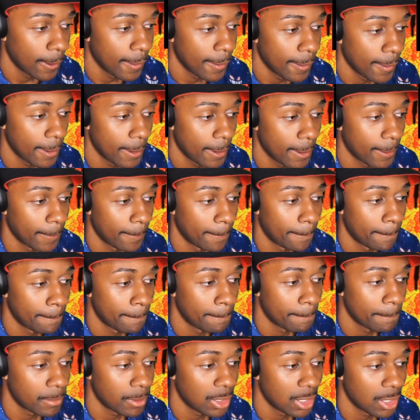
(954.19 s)

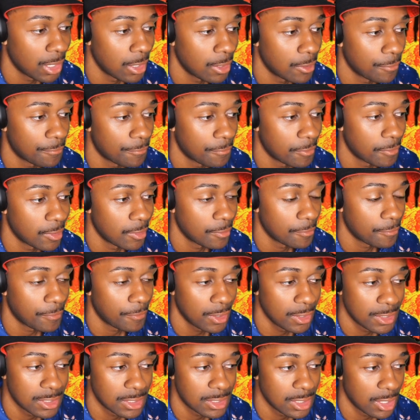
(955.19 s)
Um, if it
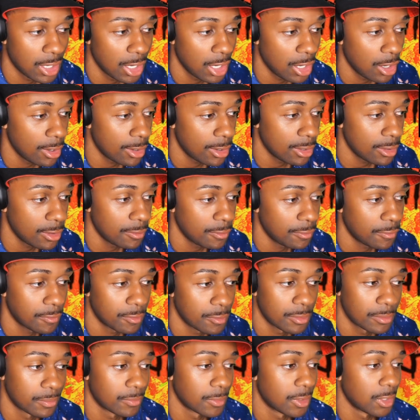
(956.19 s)
fits the narrative